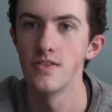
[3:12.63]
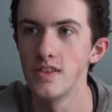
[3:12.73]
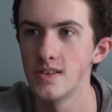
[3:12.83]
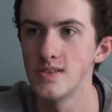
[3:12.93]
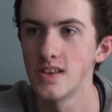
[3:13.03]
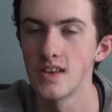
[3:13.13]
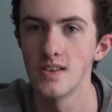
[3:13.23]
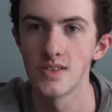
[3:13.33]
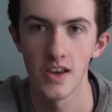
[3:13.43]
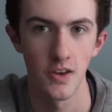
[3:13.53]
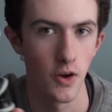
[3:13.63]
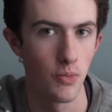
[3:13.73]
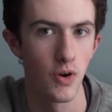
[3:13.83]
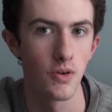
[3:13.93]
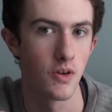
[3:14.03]
This is a
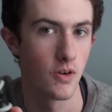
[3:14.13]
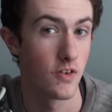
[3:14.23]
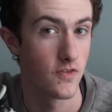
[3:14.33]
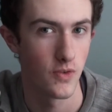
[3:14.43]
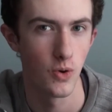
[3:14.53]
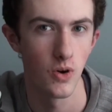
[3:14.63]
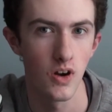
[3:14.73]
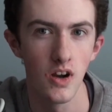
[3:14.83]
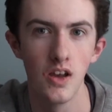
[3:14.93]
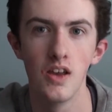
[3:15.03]
GoPro Hero 4.